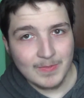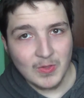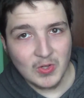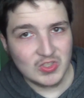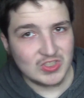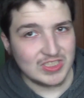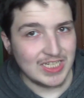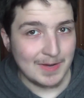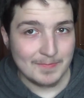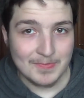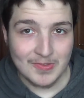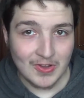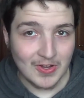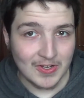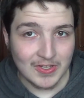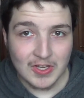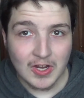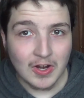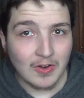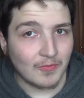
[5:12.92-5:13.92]
look chaps,
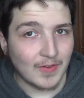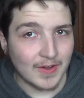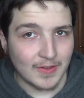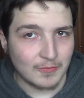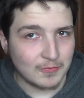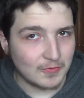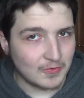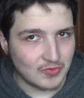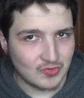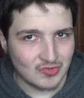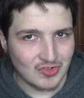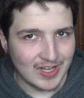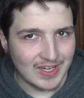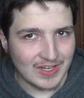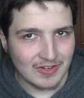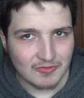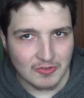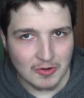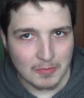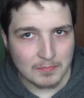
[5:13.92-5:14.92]
I can't race for
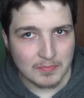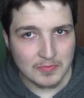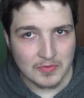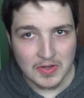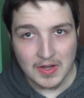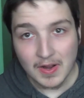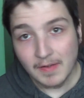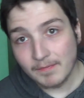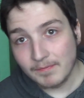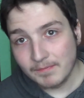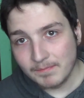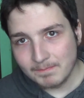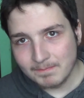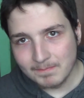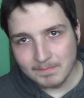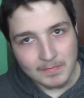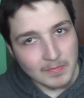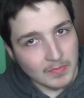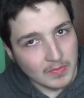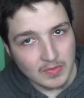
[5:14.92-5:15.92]
Australian Grand Prix, I
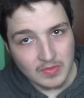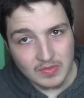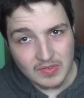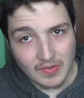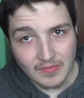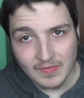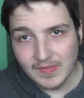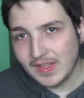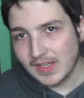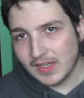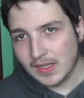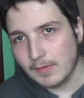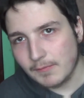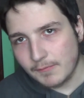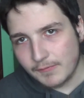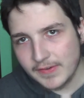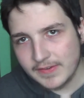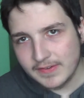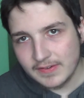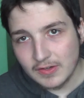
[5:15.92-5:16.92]
don't think
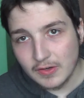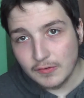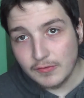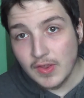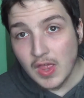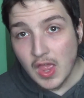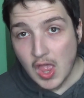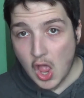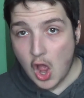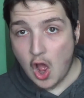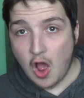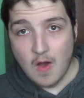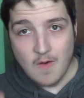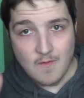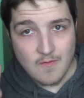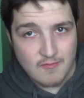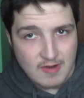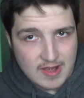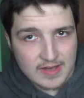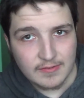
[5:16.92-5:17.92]
I'm fit enough,
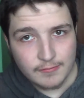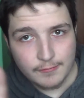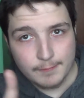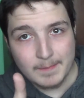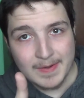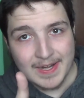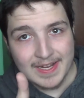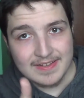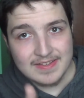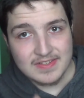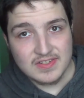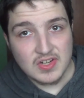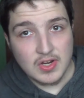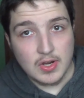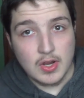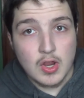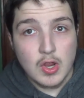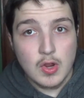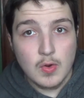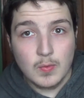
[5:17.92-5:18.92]
I'll race for
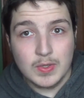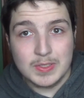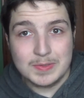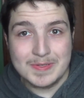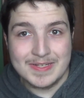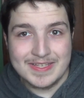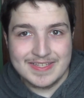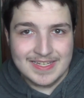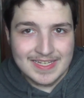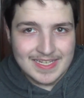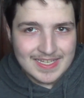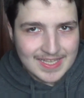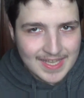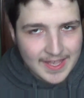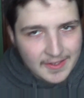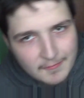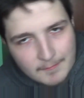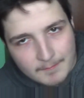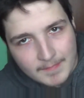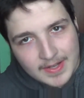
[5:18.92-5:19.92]
Malaysia, which means that
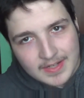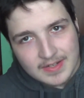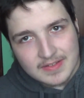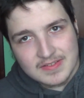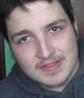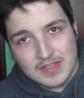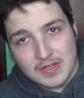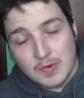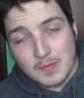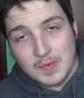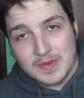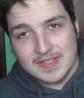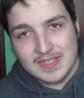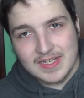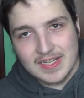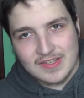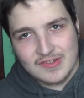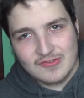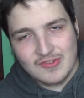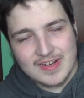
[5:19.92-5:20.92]
Kevin Magnussen was
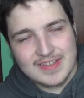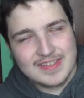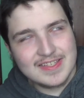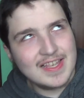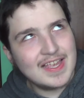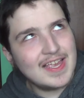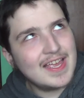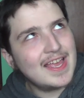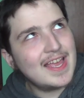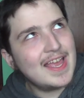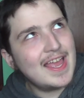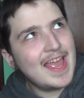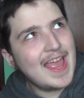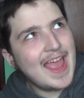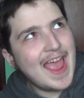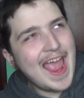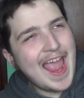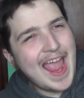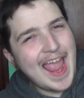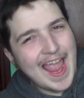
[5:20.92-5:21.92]
in this race.
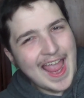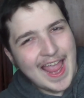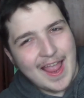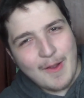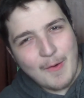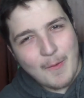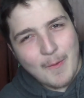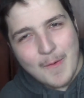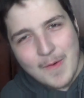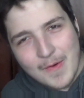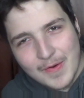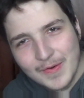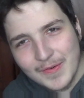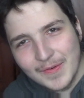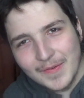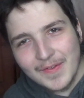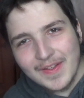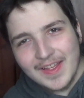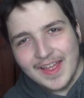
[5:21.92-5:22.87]
Ow.